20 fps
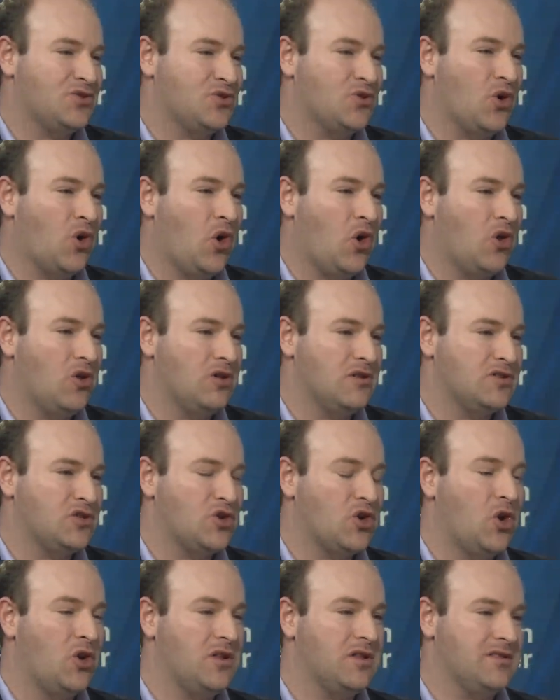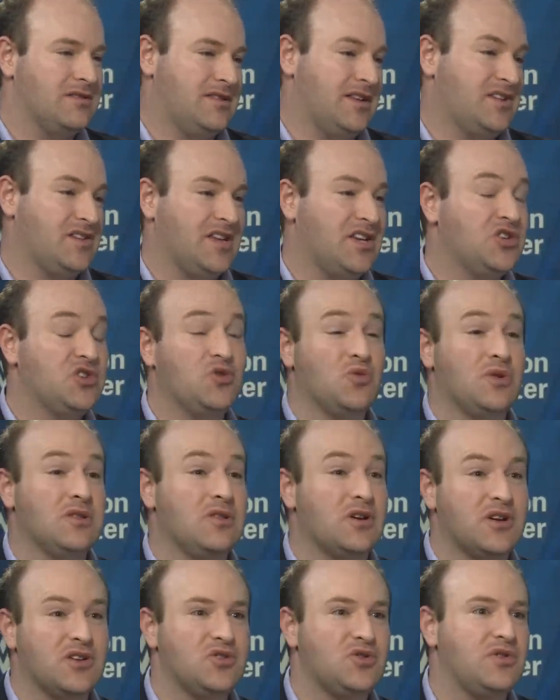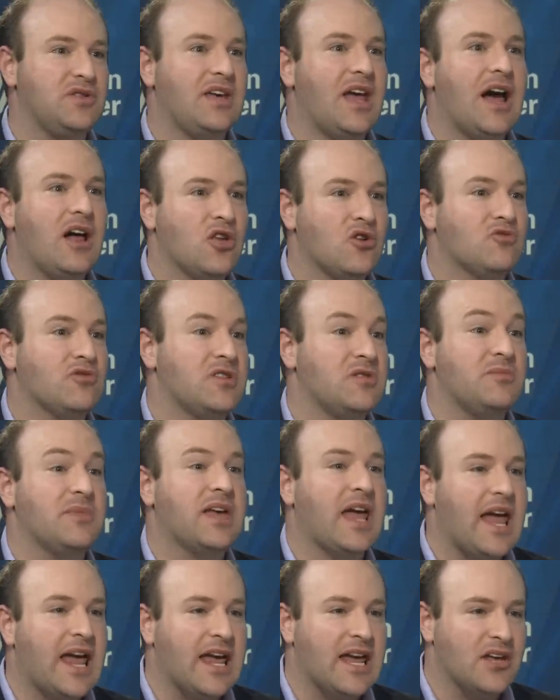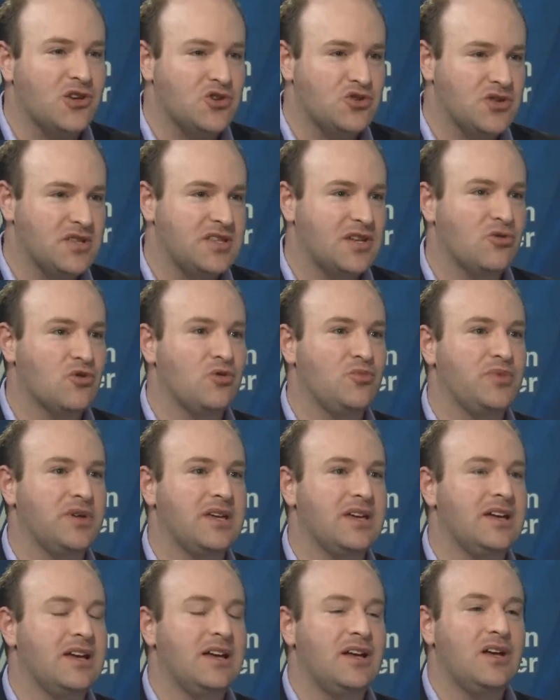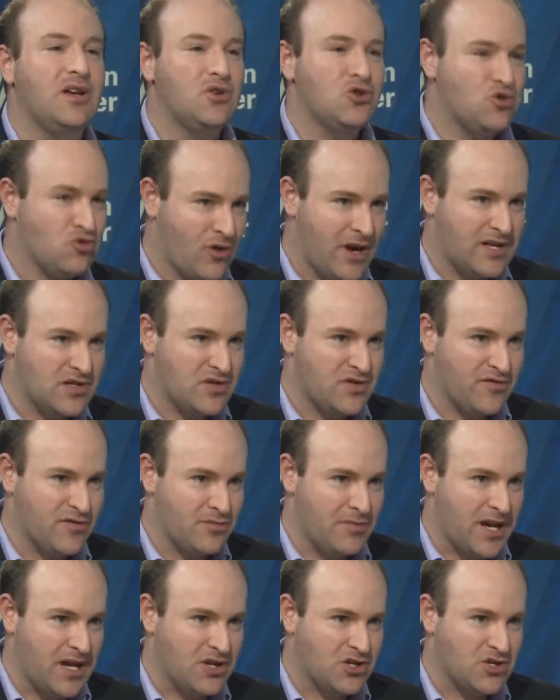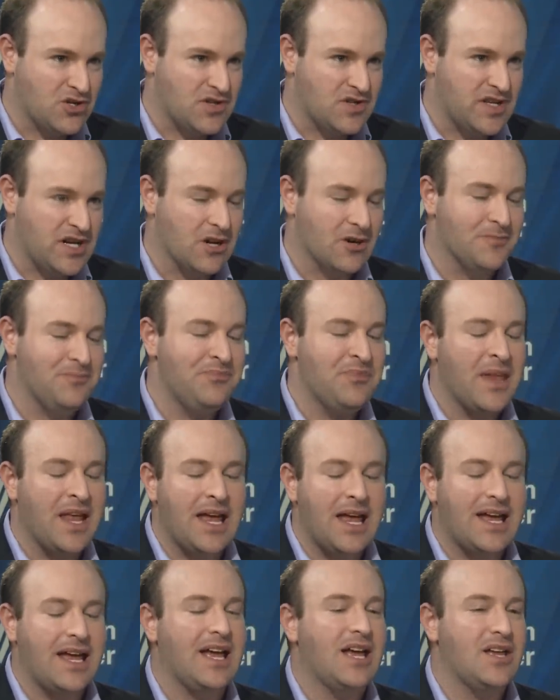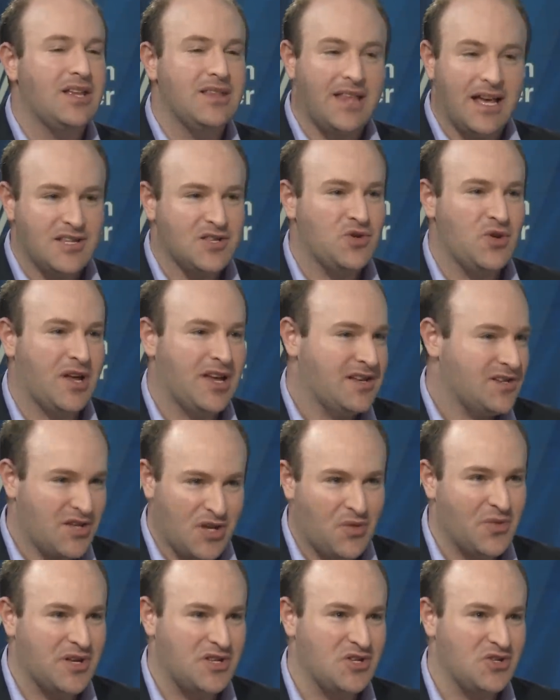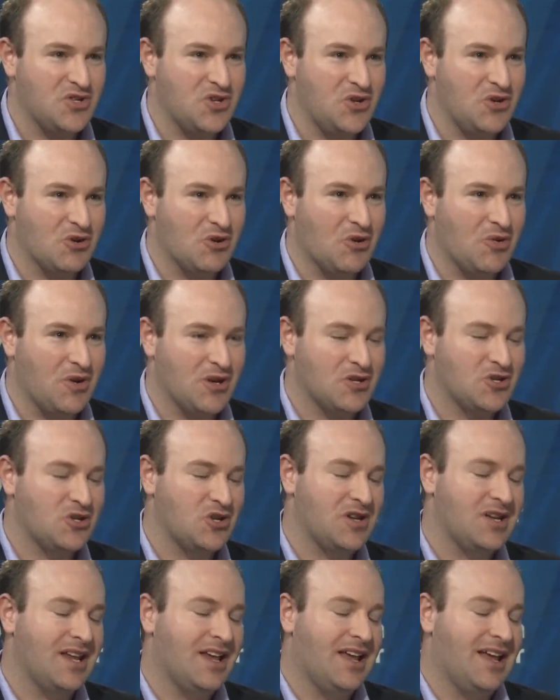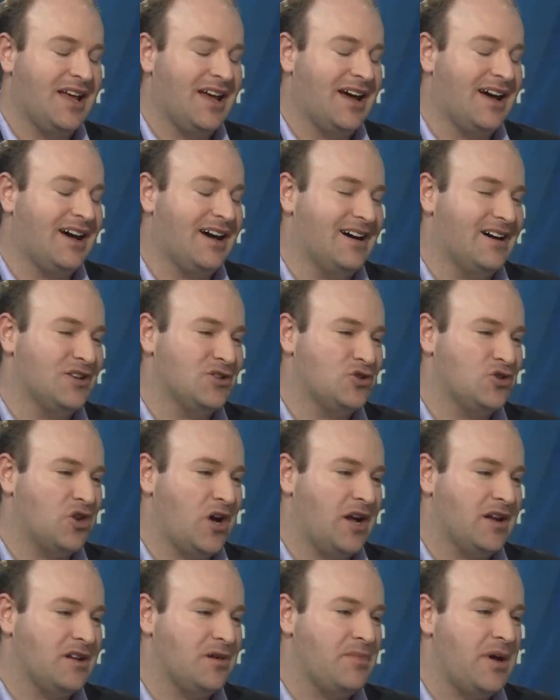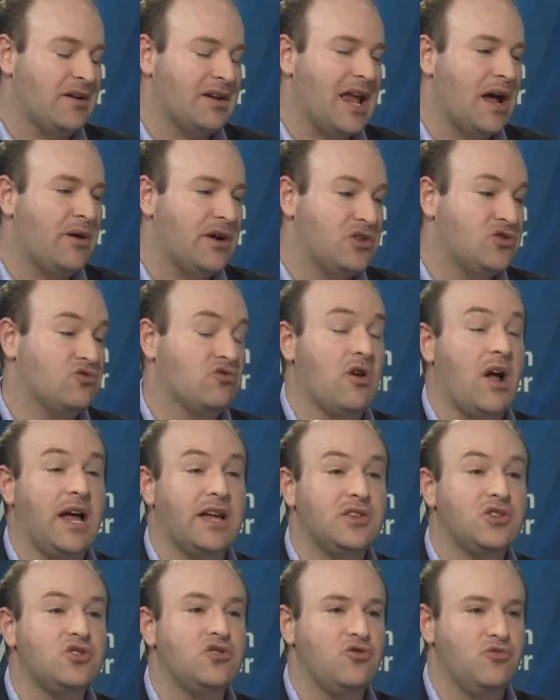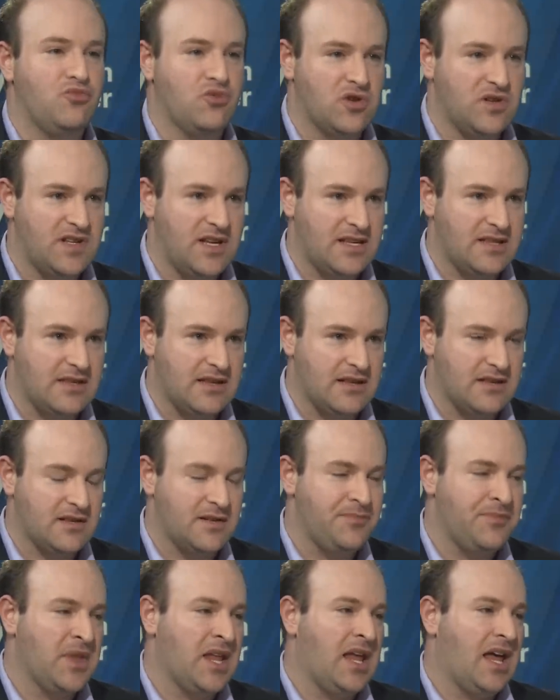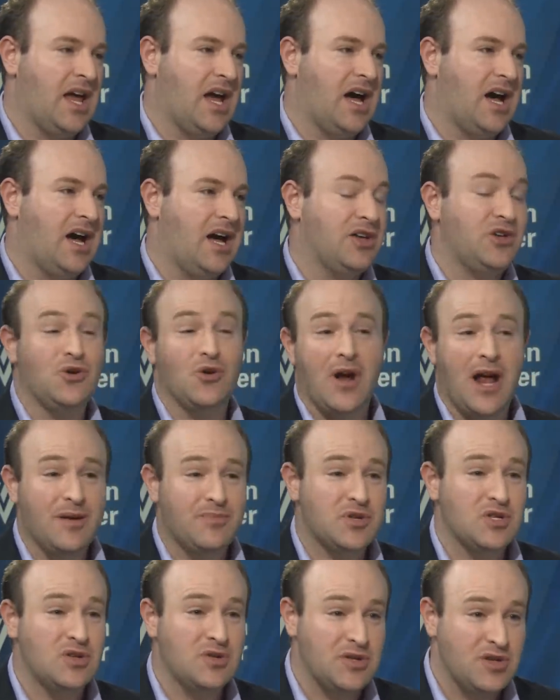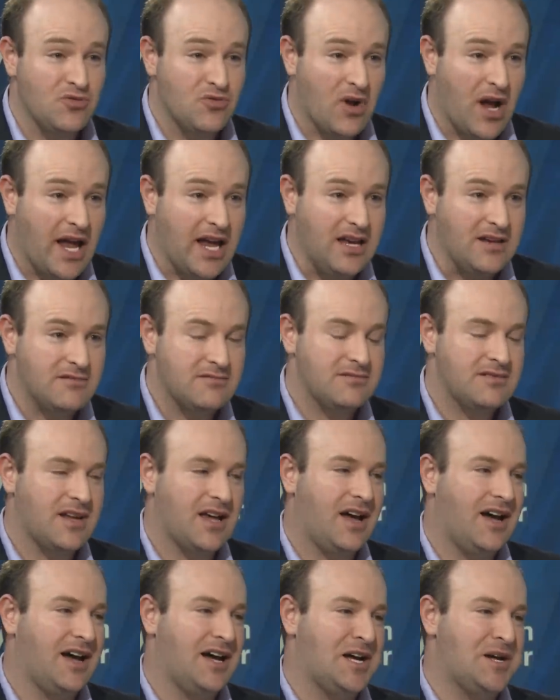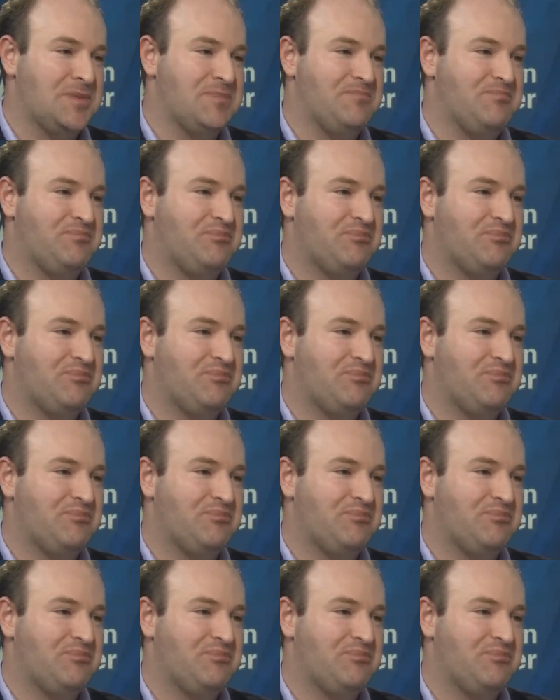to call to call this issue a look into the algorithmic age that there will be transformations here. Mm -hmm. That seg segues into your question, uh, John, about how I try to present this. Uh, you're absolutely right. Um,